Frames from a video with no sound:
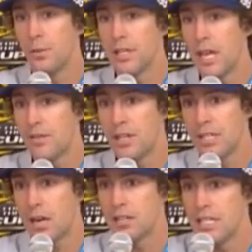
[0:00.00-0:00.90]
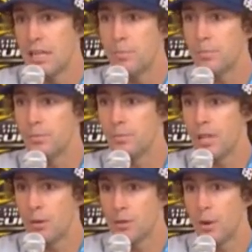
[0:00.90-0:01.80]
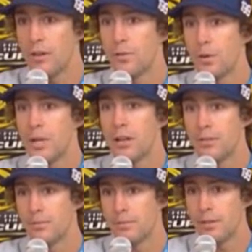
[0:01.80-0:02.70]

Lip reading: but to have an entire team that was waiting for me and,